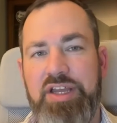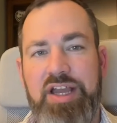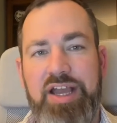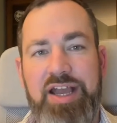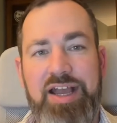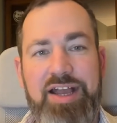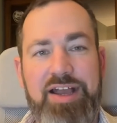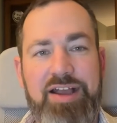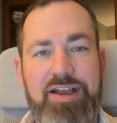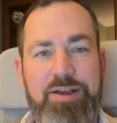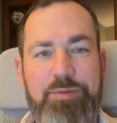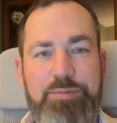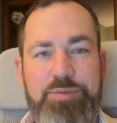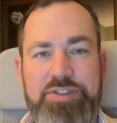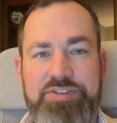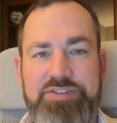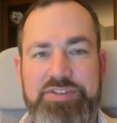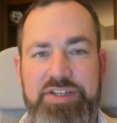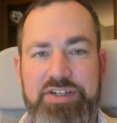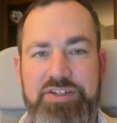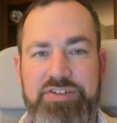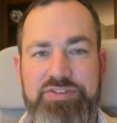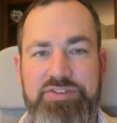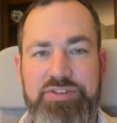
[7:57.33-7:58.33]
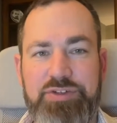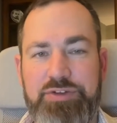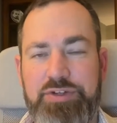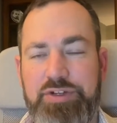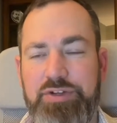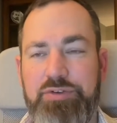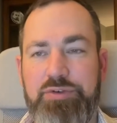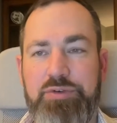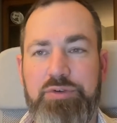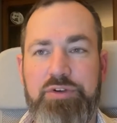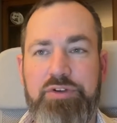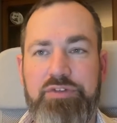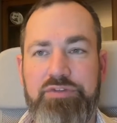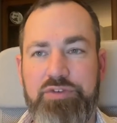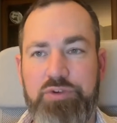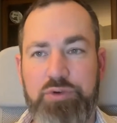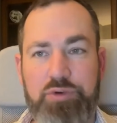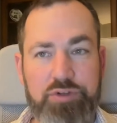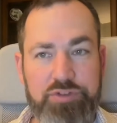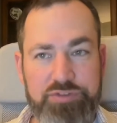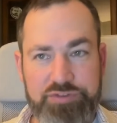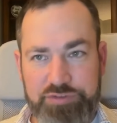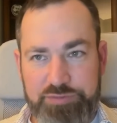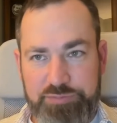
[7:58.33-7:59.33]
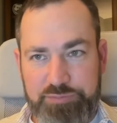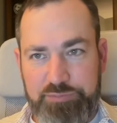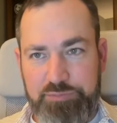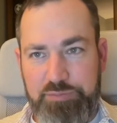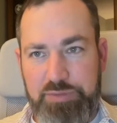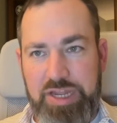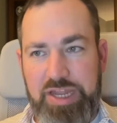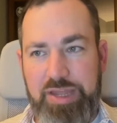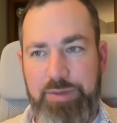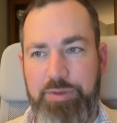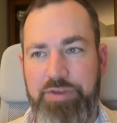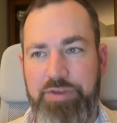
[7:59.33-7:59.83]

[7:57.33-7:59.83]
up in Sarasota, or of course Miami,